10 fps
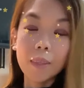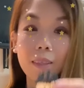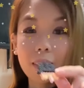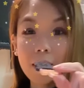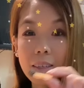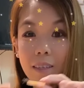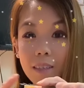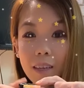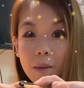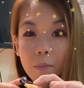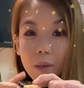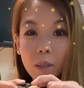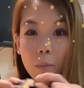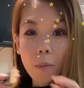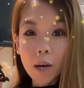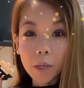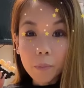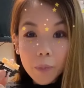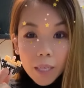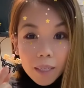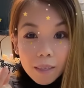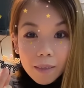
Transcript: This is gonna be the bottom piece.